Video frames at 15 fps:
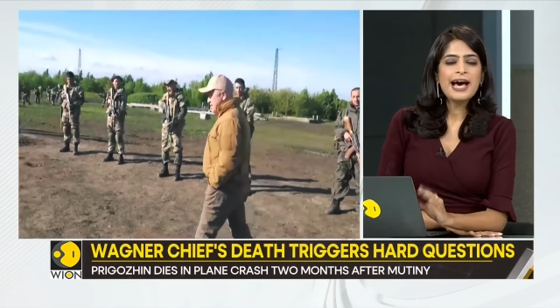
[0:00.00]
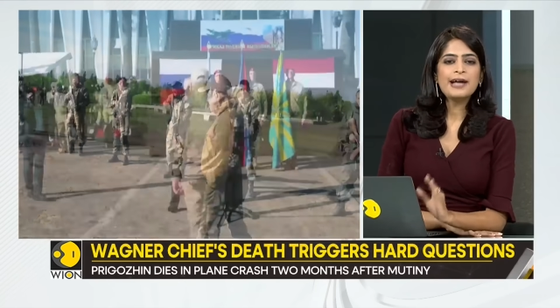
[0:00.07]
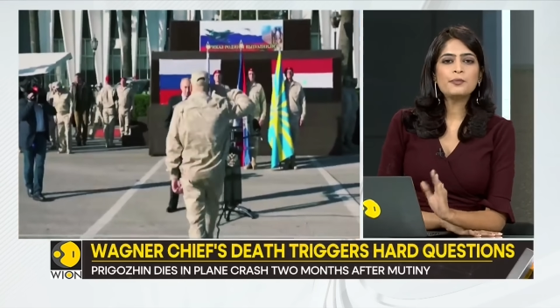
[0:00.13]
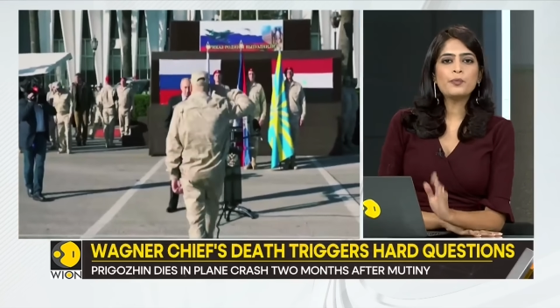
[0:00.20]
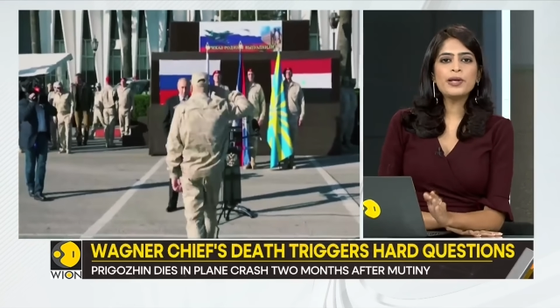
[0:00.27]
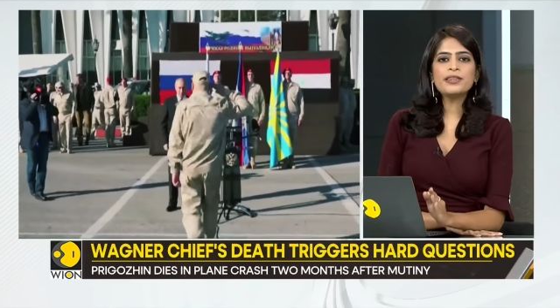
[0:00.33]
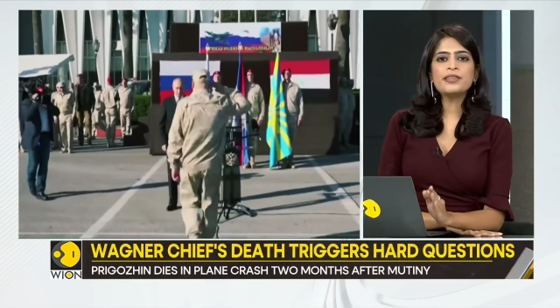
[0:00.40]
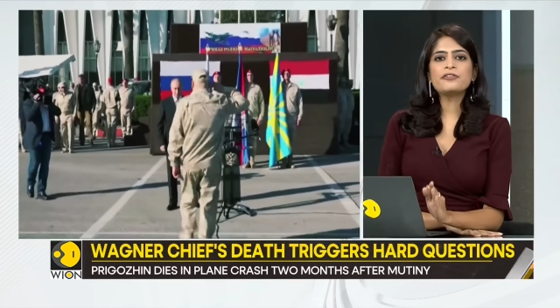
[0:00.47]

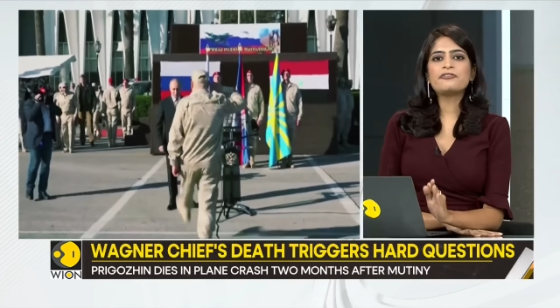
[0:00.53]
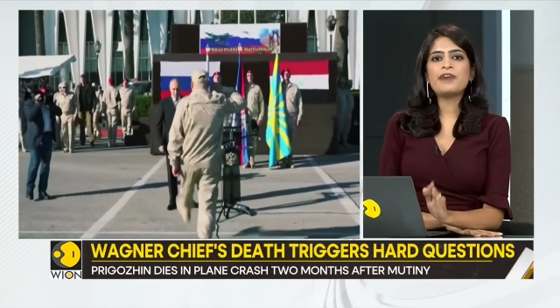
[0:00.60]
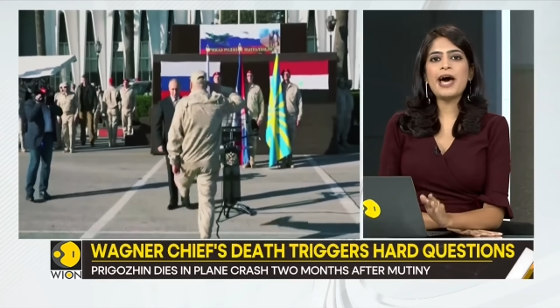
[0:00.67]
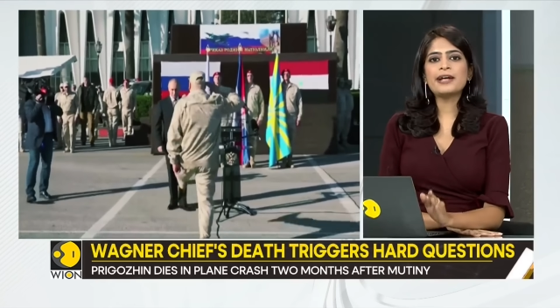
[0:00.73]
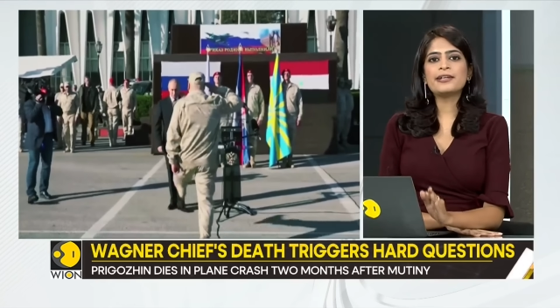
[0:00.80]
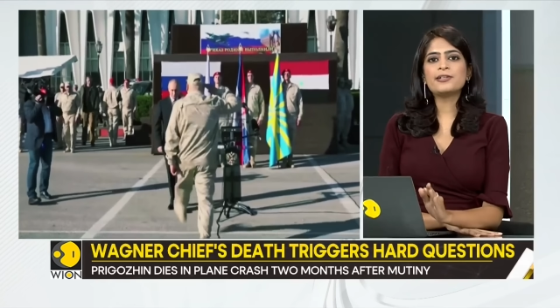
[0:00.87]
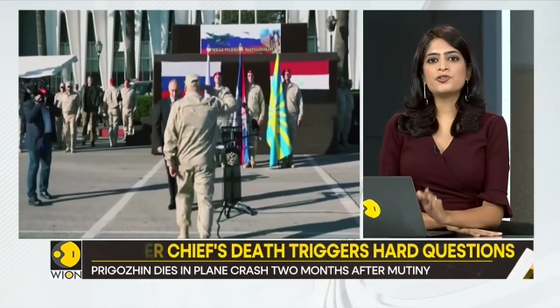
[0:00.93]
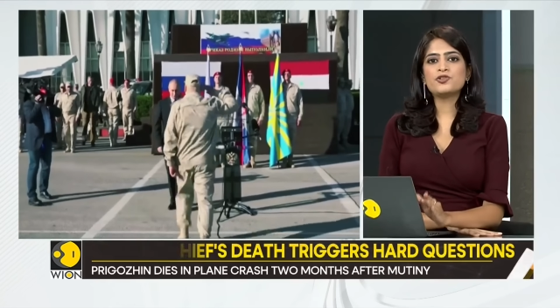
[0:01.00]
And with the
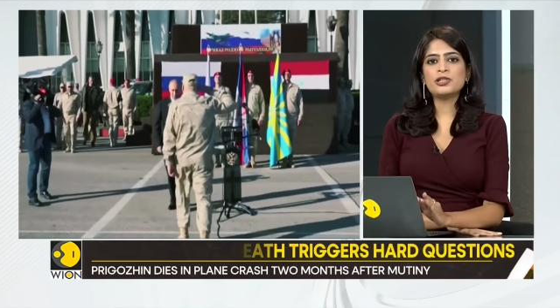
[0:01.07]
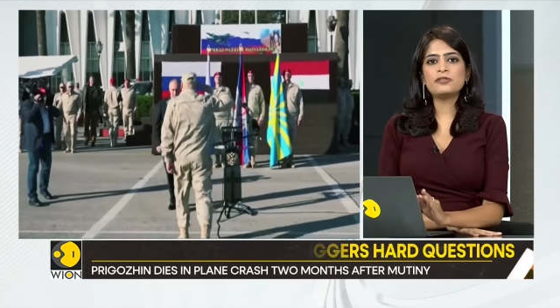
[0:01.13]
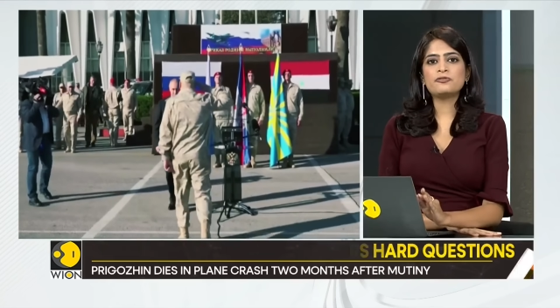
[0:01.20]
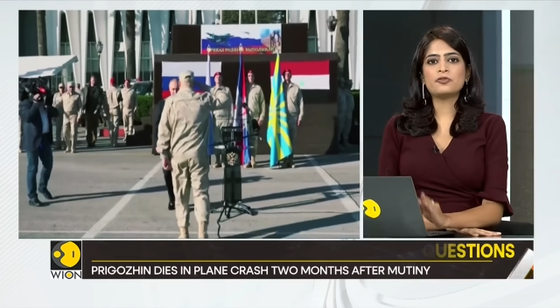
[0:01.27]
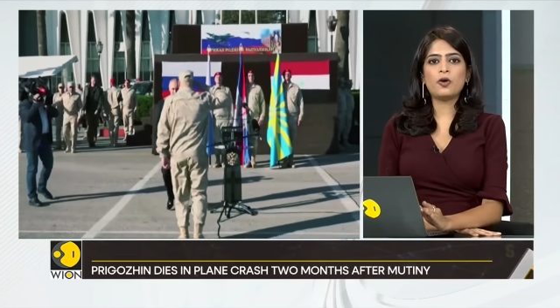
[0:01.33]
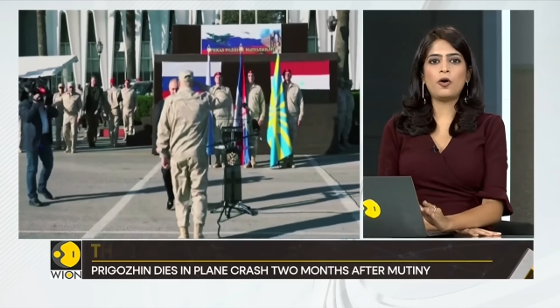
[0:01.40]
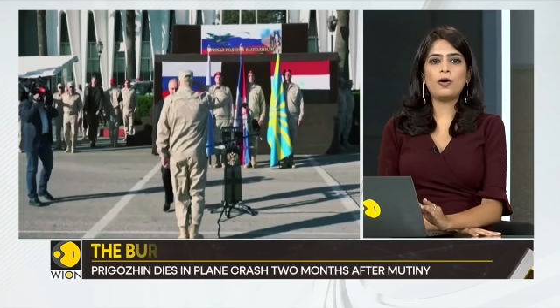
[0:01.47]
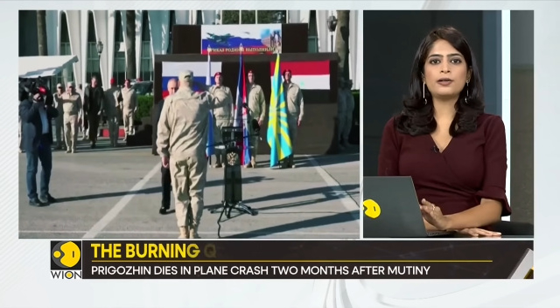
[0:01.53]
Wagner
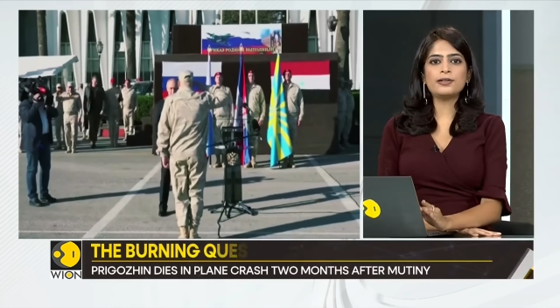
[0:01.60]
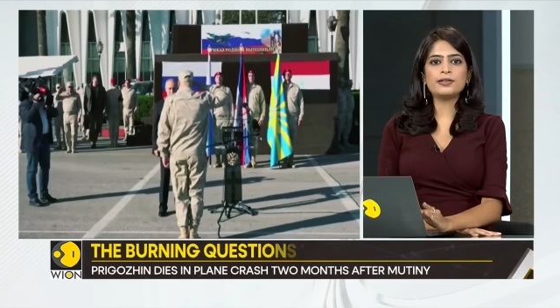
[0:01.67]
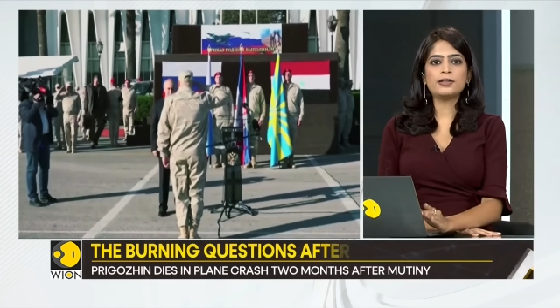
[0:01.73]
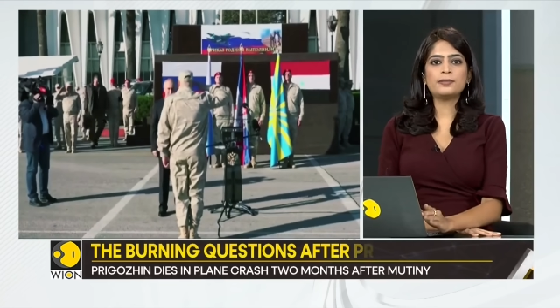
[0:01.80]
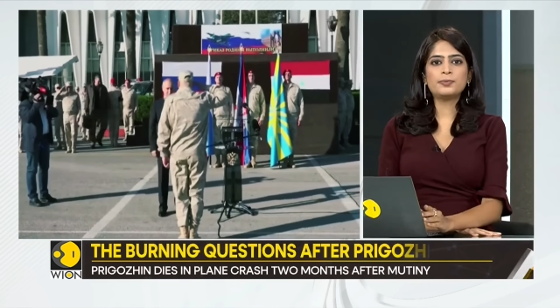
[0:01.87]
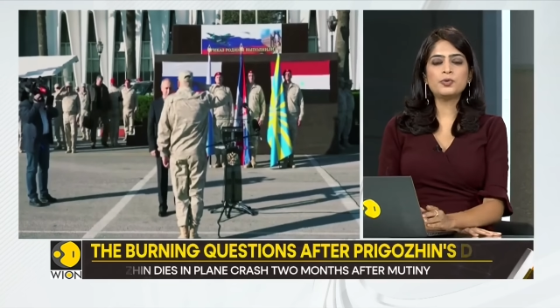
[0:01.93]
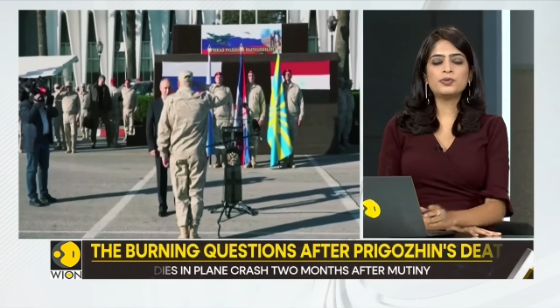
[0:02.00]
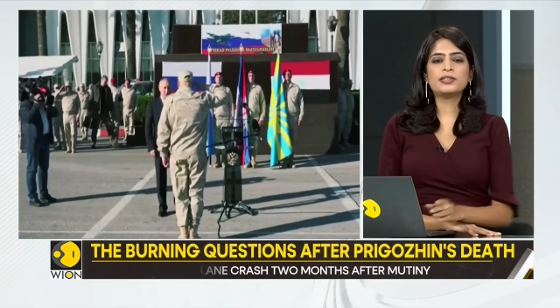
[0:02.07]
chief gone,
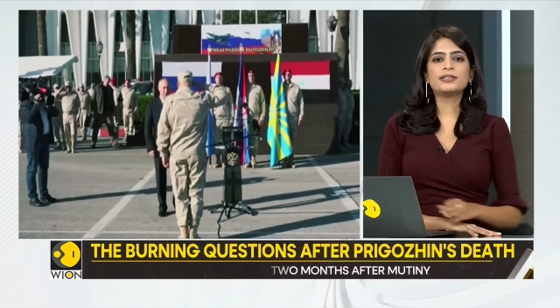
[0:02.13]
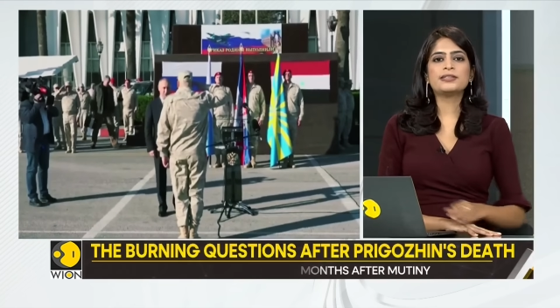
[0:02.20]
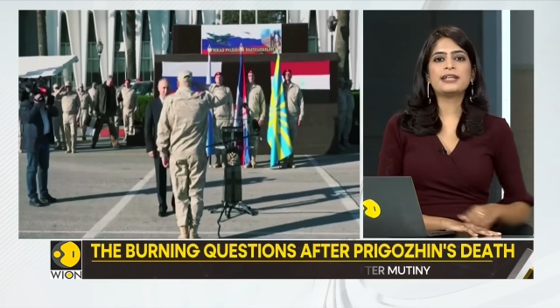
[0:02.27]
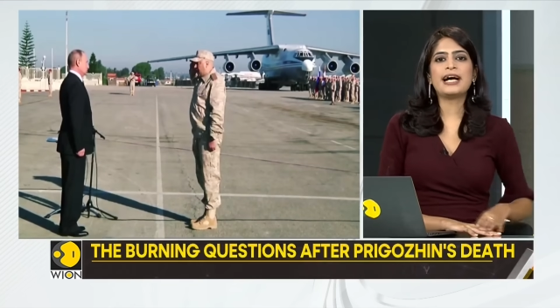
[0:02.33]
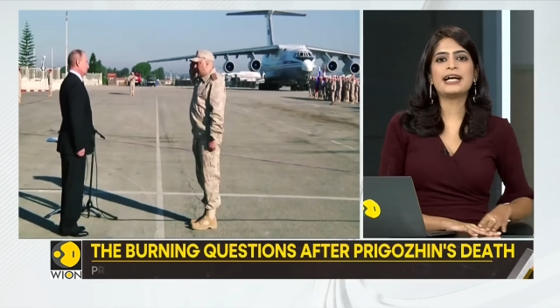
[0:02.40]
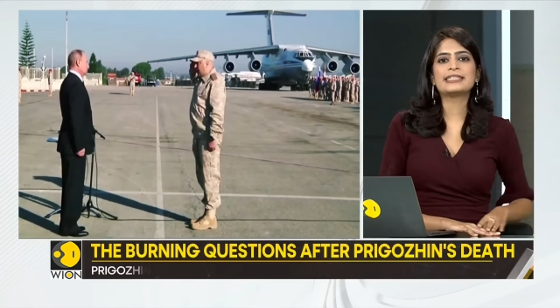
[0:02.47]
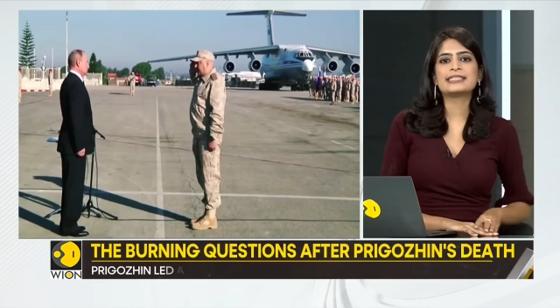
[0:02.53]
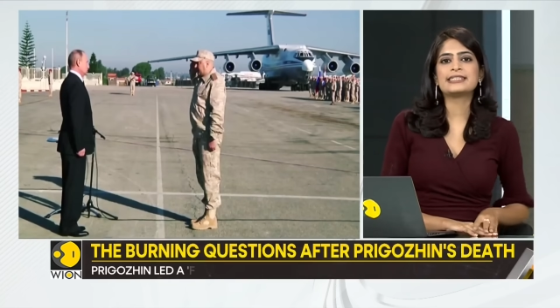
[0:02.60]

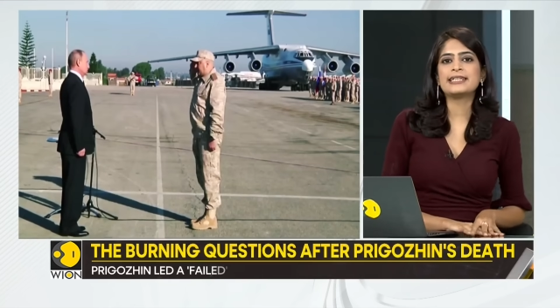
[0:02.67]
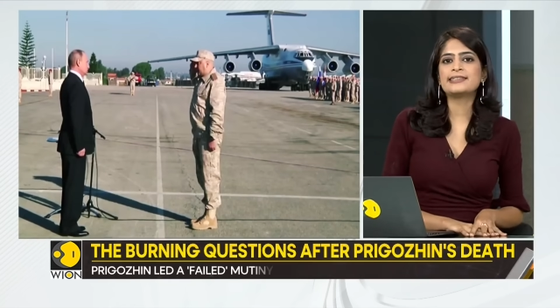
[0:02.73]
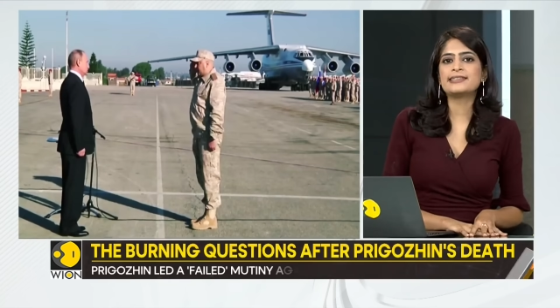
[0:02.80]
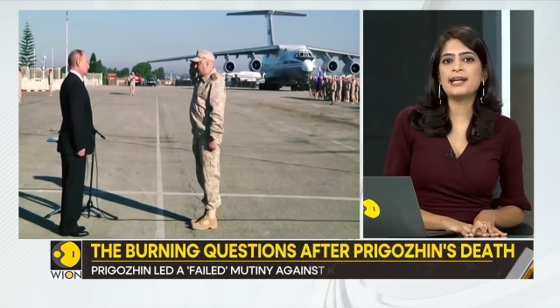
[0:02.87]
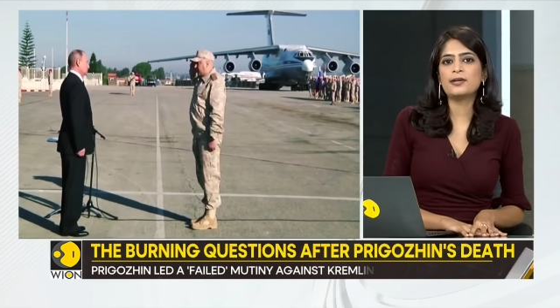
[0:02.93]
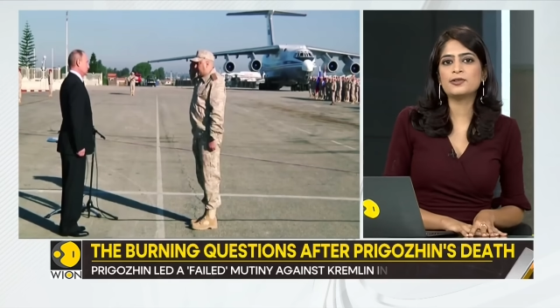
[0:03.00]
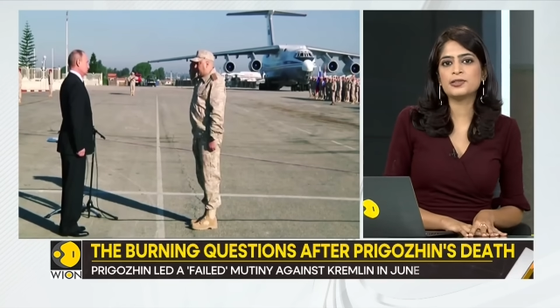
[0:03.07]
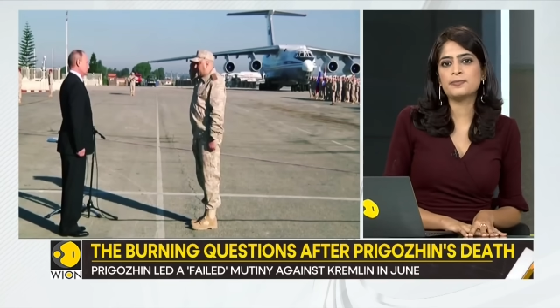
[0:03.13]
Putin has
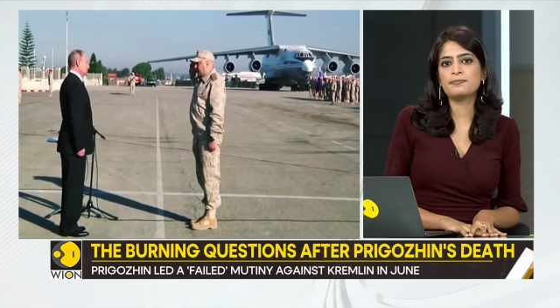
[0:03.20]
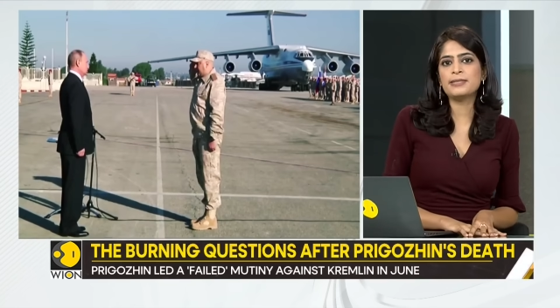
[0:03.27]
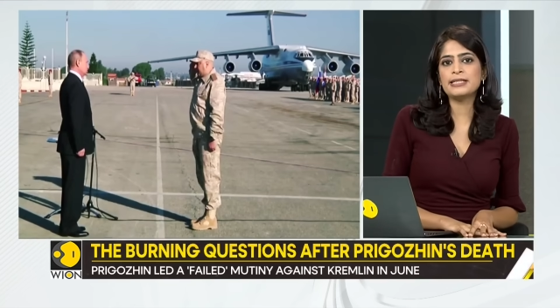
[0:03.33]
sent out a